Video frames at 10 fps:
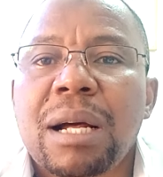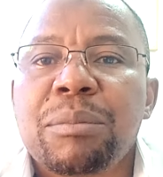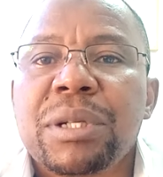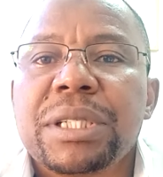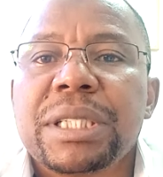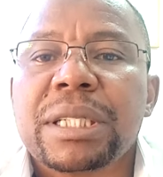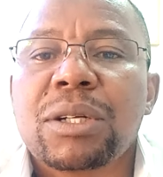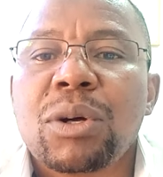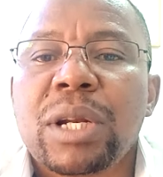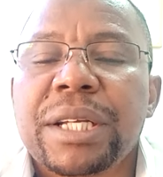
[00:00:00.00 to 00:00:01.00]
building
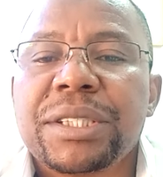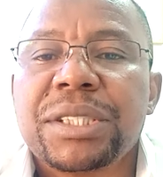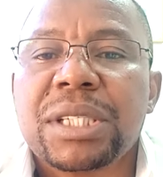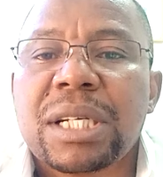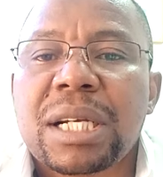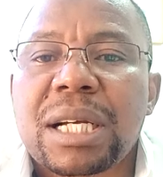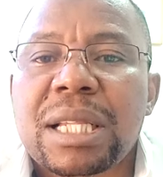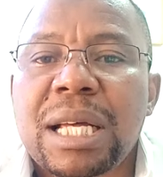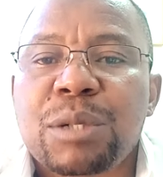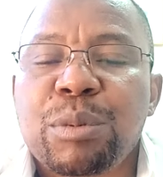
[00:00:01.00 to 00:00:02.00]
knowledge
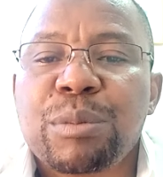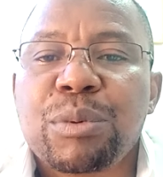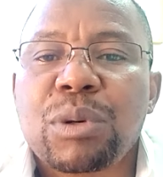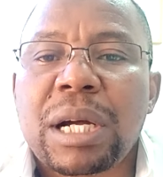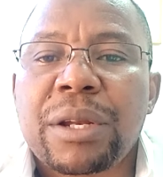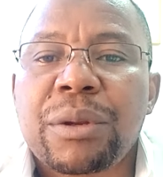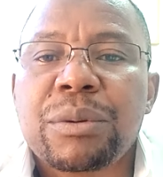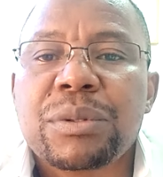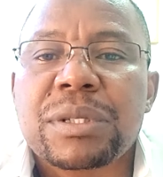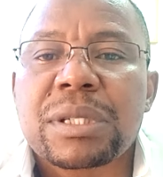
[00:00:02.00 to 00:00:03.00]
that people can
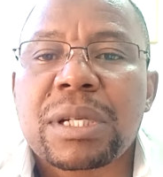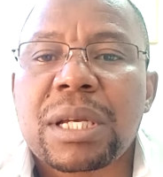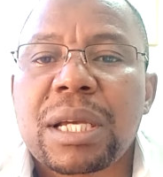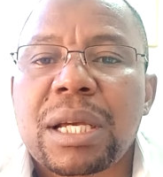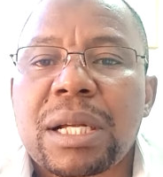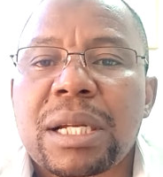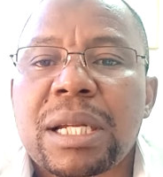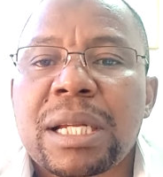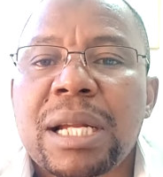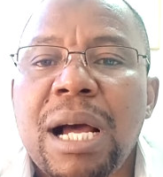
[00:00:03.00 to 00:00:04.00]
use
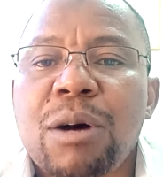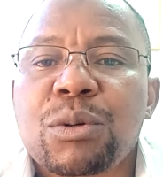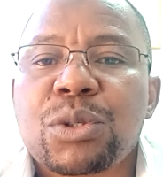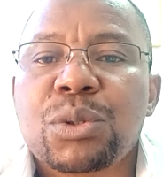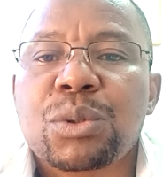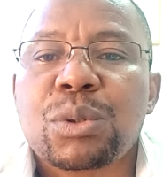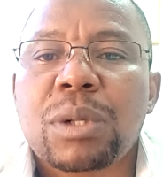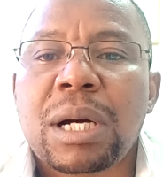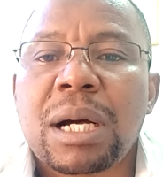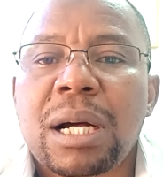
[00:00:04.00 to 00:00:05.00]
in how to
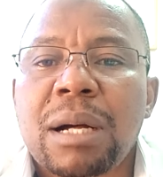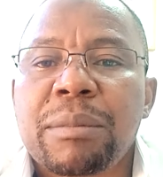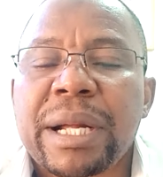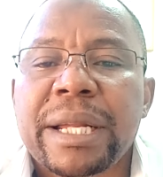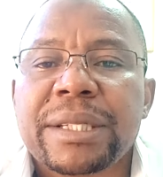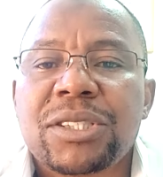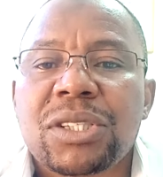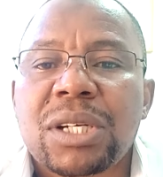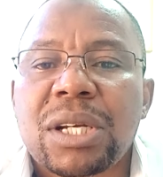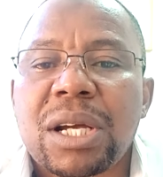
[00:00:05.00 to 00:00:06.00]
manage
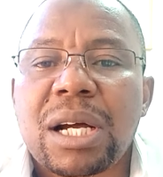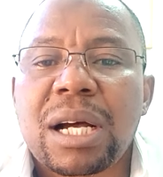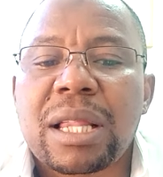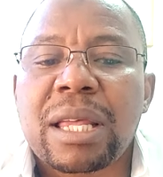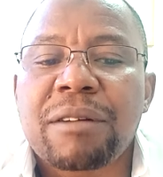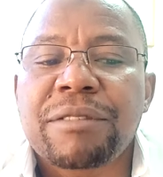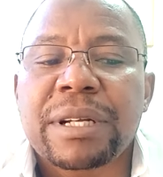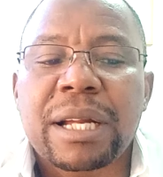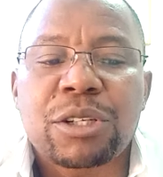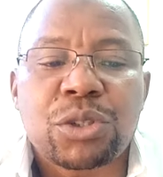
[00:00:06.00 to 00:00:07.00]
their
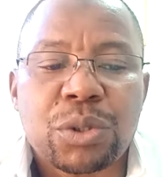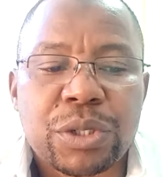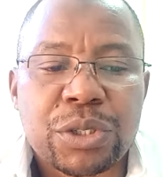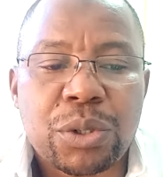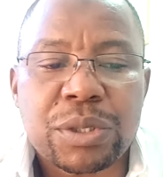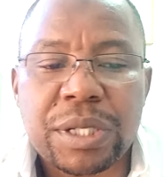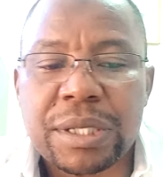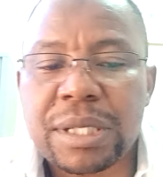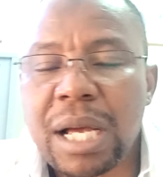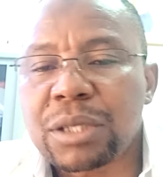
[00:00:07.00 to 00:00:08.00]
financial
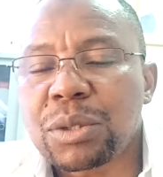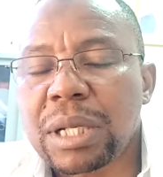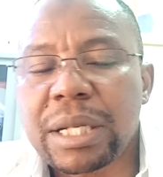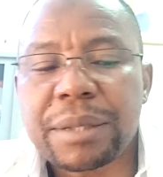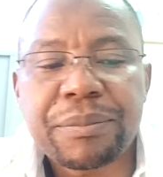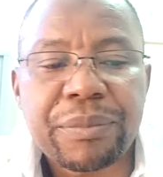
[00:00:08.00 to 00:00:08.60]
resources. Actually,